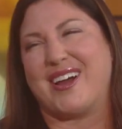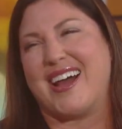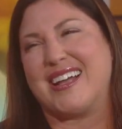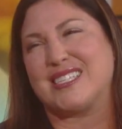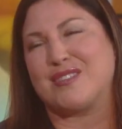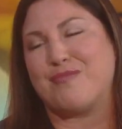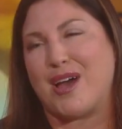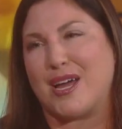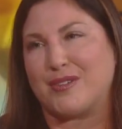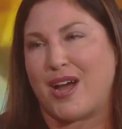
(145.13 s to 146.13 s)
for us,
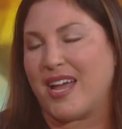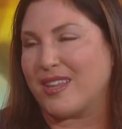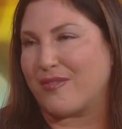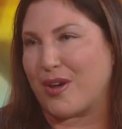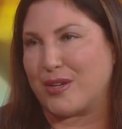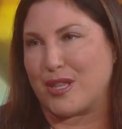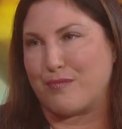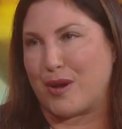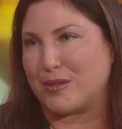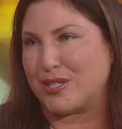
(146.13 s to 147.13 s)
but I love going to the
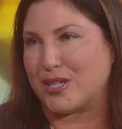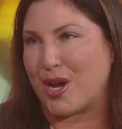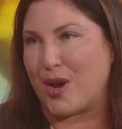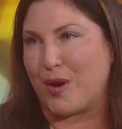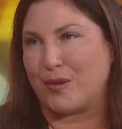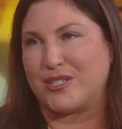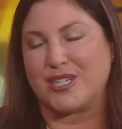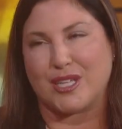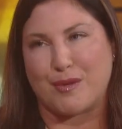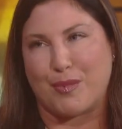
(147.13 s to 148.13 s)
boat show,
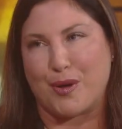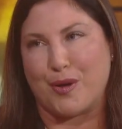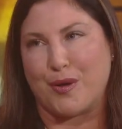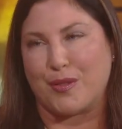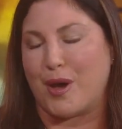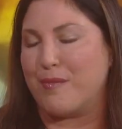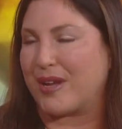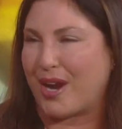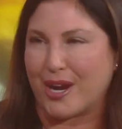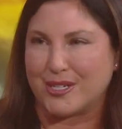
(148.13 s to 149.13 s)
Chili Bowl, the Home
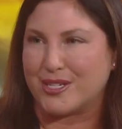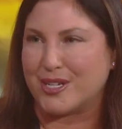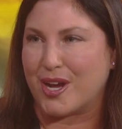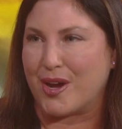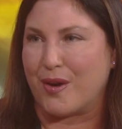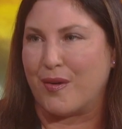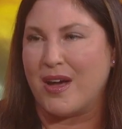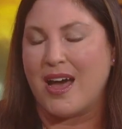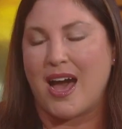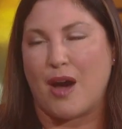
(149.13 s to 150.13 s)
and Garden Show.
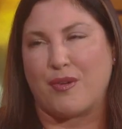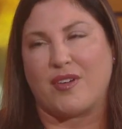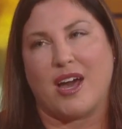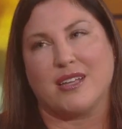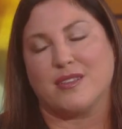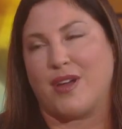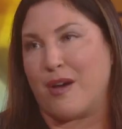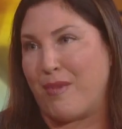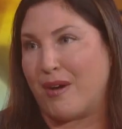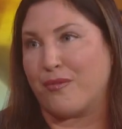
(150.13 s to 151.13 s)
We've got
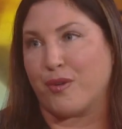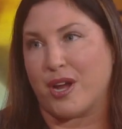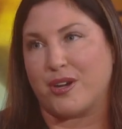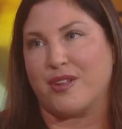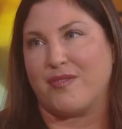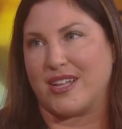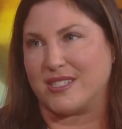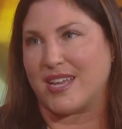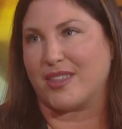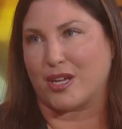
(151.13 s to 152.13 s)
about 400
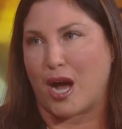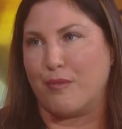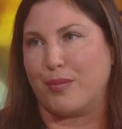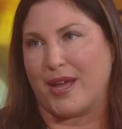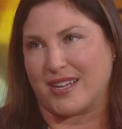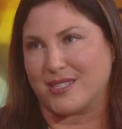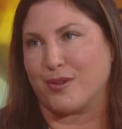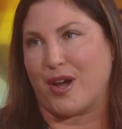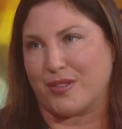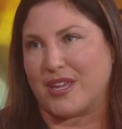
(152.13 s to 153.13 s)
events at the complex
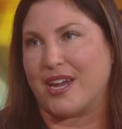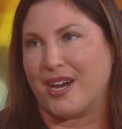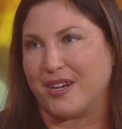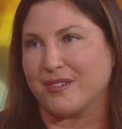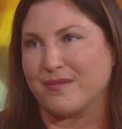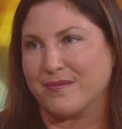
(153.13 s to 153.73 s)
throughout the year.